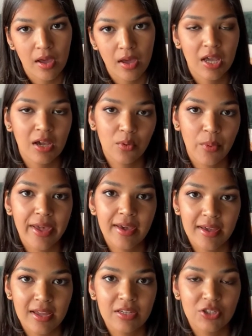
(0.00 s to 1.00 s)

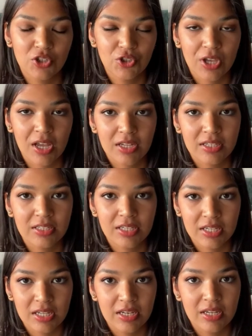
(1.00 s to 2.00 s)
Sacagawea and Toussaint
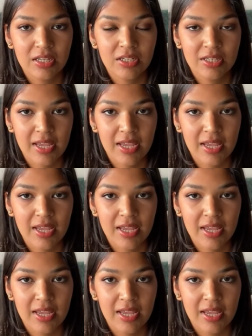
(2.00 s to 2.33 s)
did